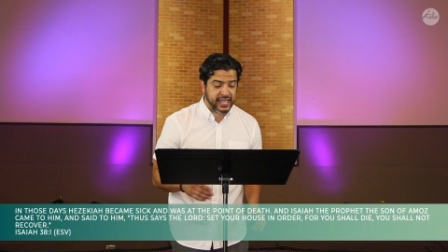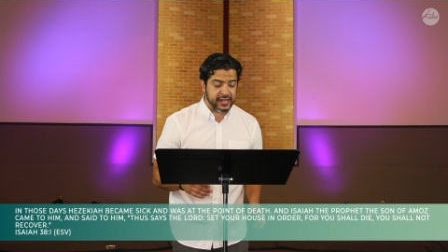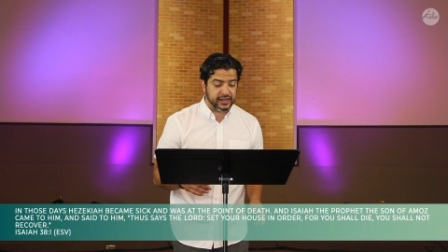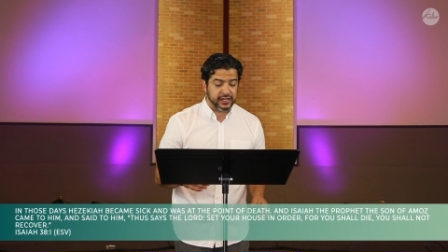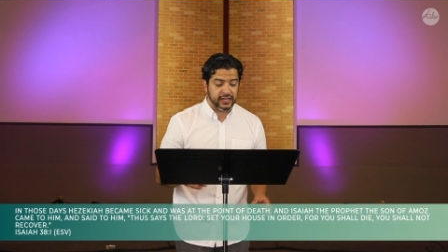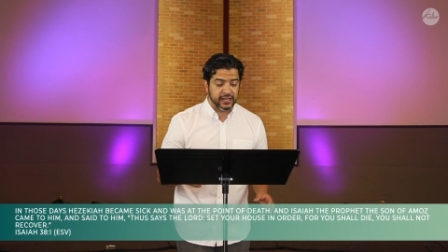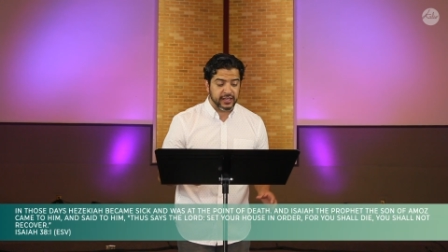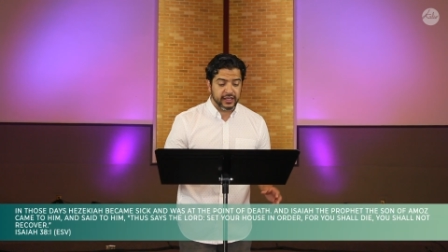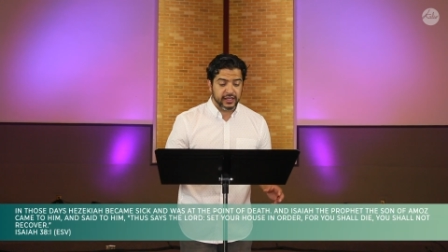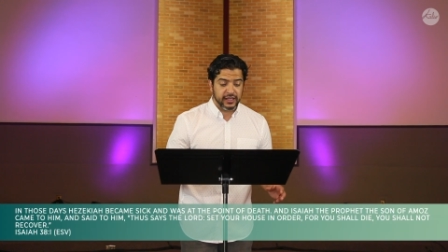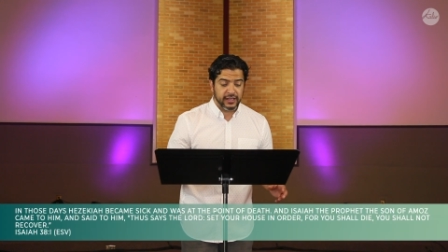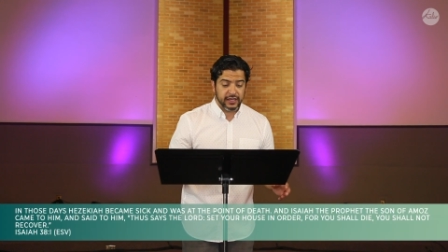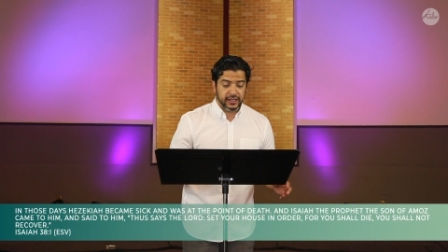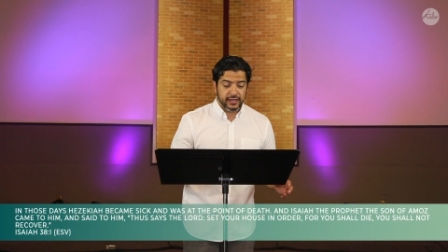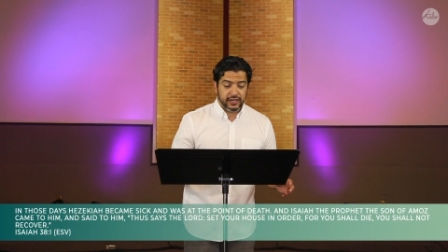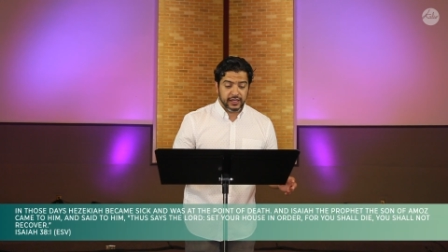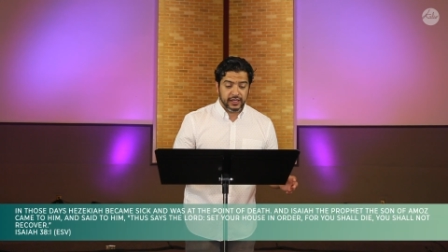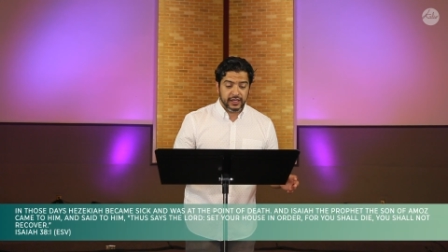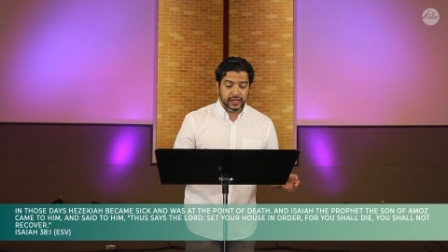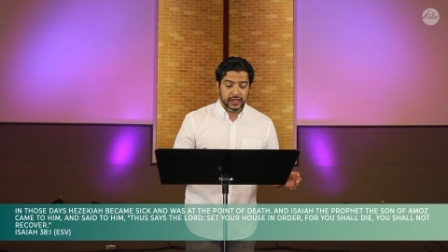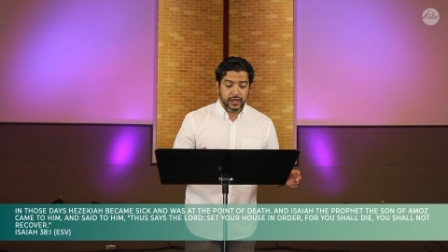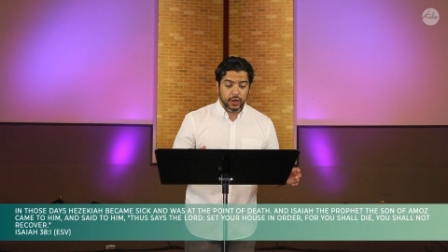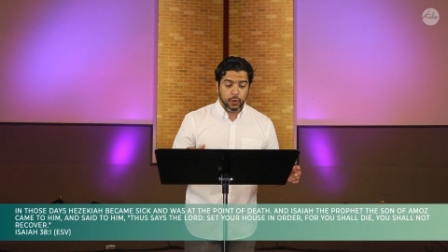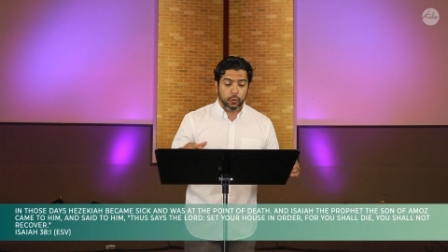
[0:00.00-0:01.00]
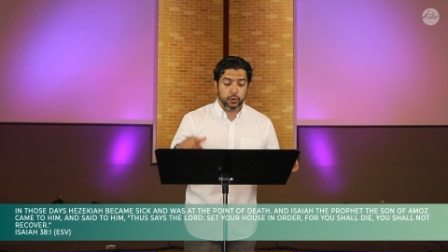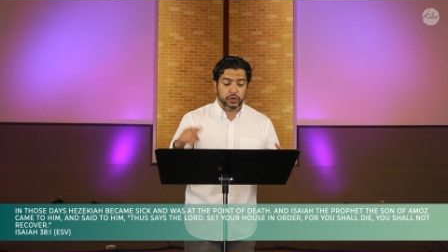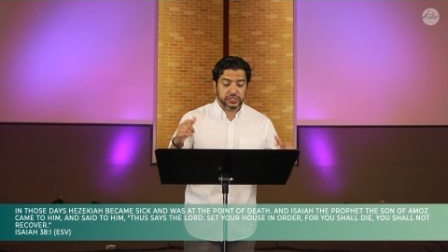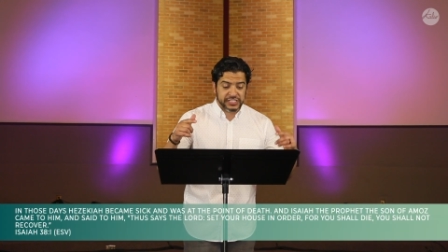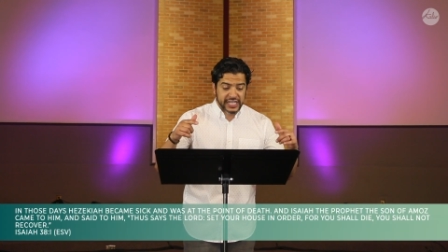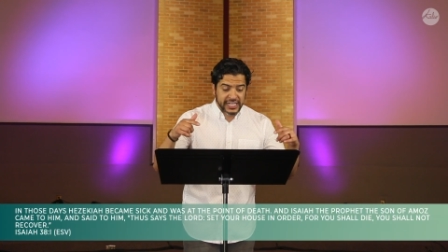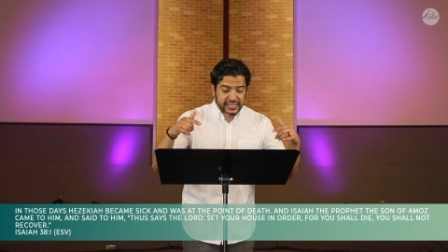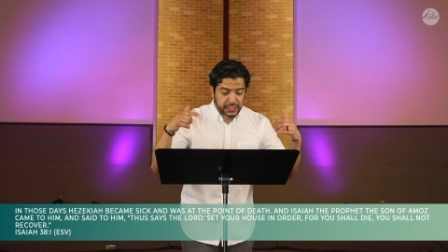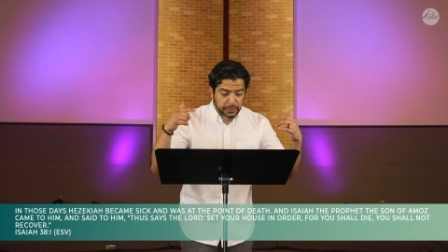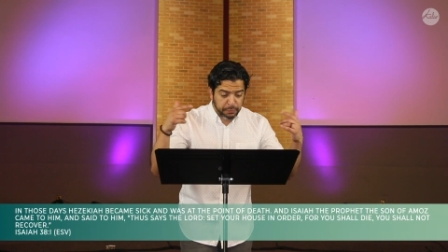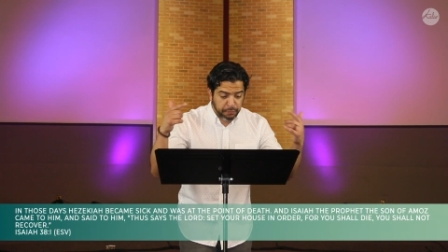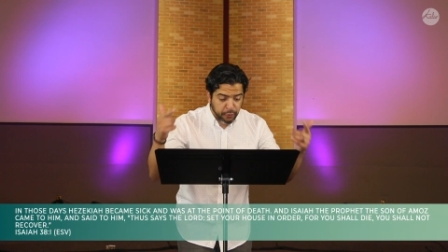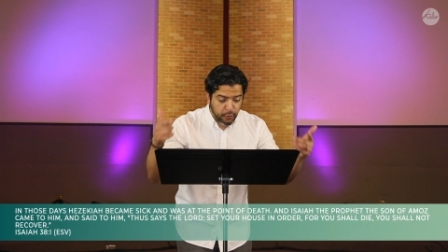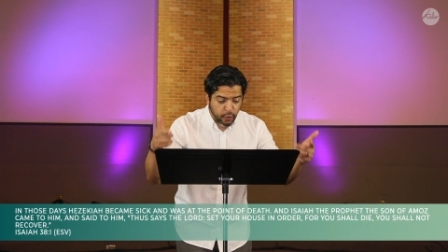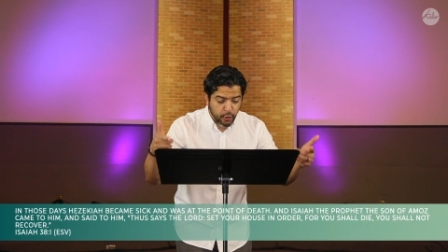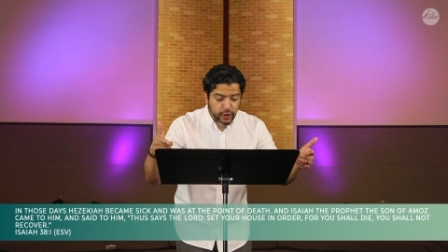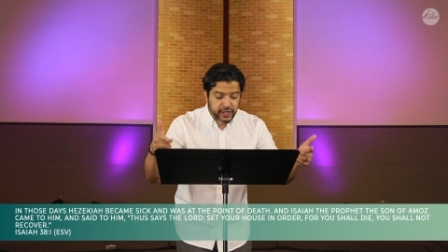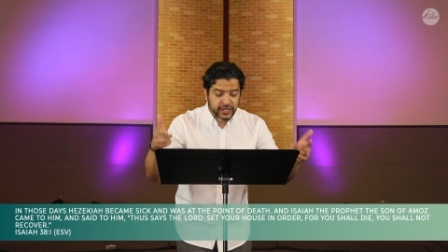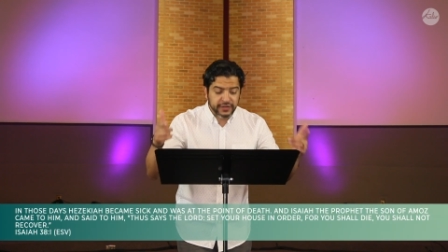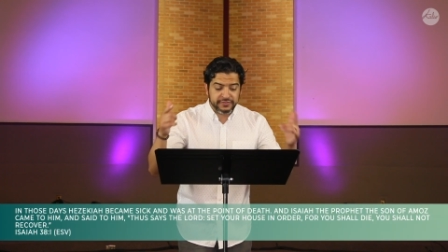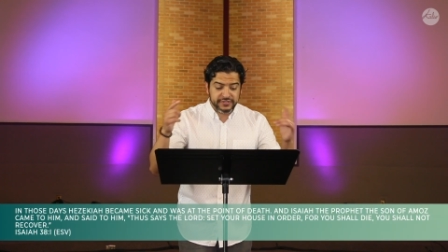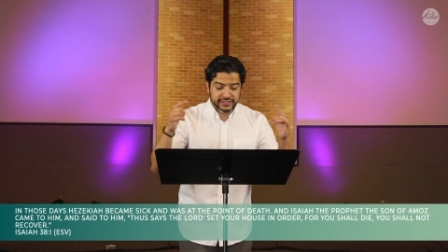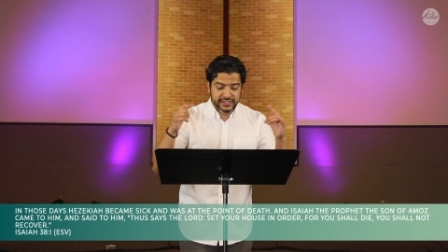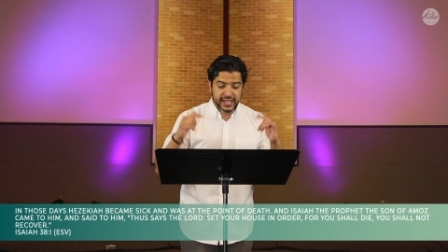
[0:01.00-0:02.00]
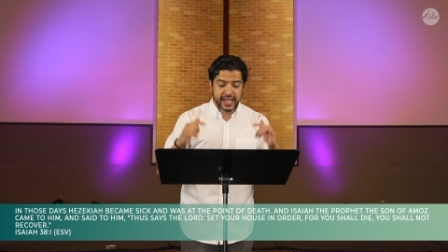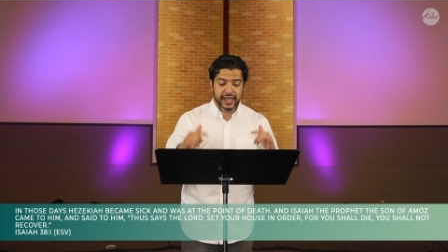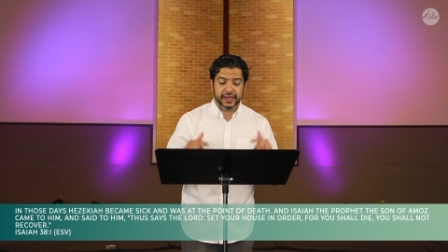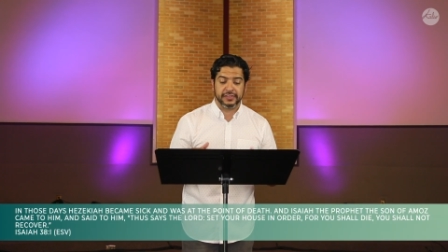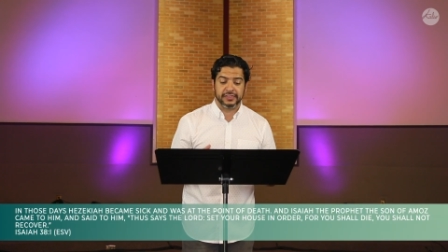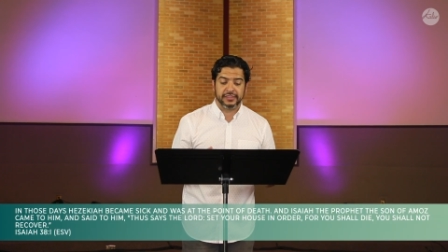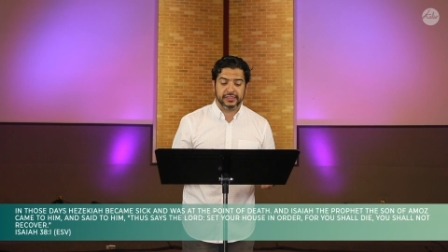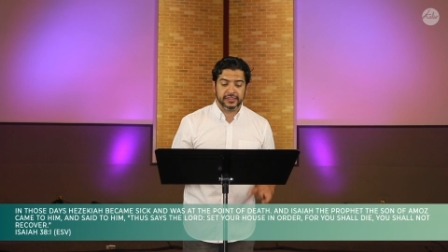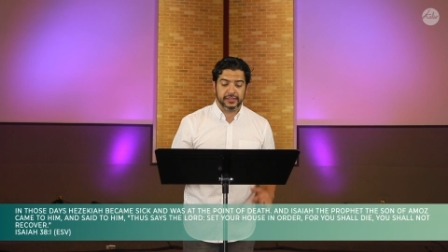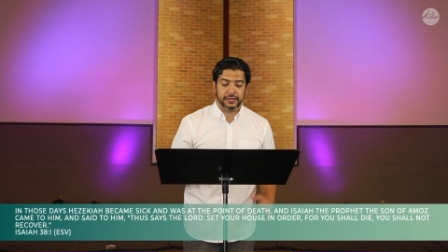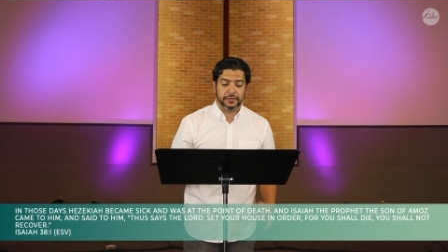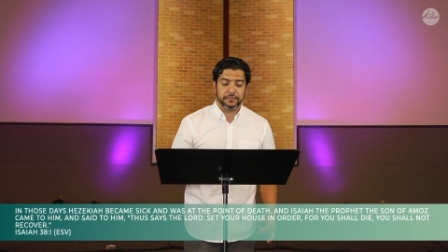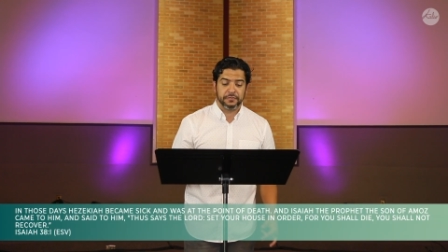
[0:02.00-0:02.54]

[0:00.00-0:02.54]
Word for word: and was at the point of death.